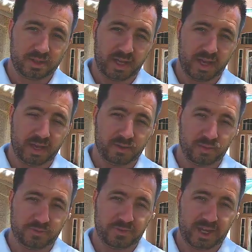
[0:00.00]
Today,
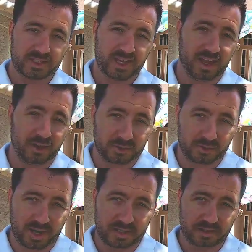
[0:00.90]
we face a
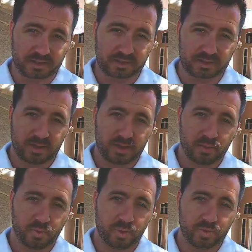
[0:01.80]
health crisis.
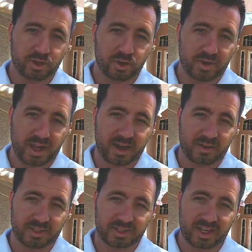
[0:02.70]
What we know
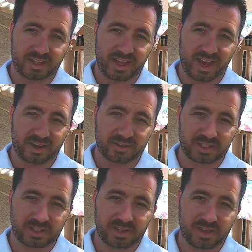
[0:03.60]
now is that the
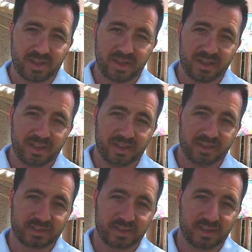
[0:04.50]
housing
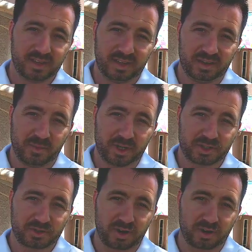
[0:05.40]
is in a
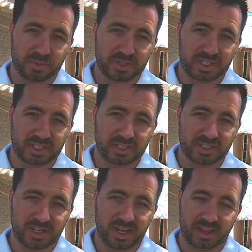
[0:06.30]
much stronger
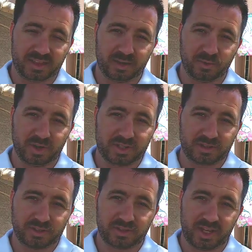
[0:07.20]
position today than it
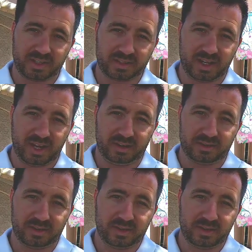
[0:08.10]
was in 2008.